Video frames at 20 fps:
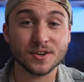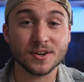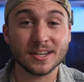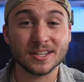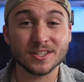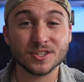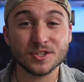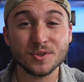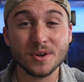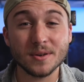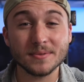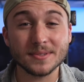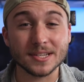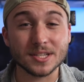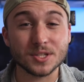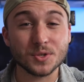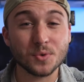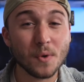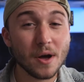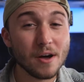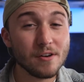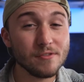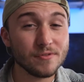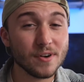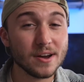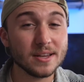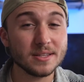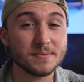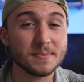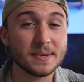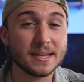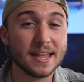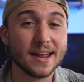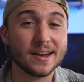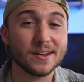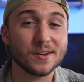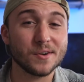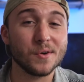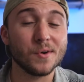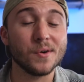It can shoot up to 12 frames
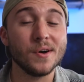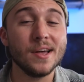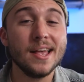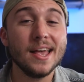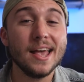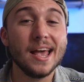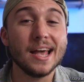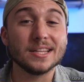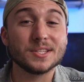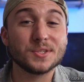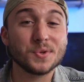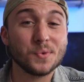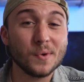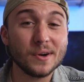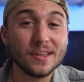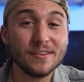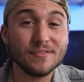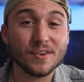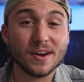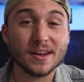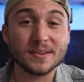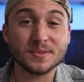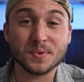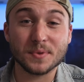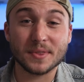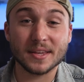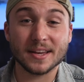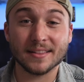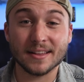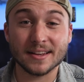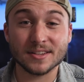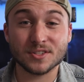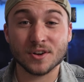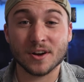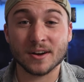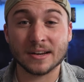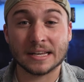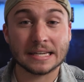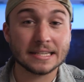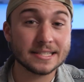mechanical and 20 frames with the
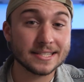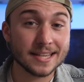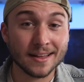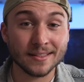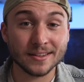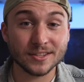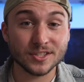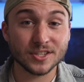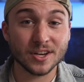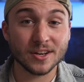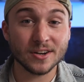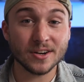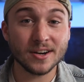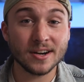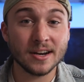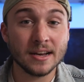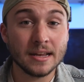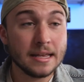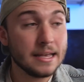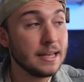electronic silent shutter.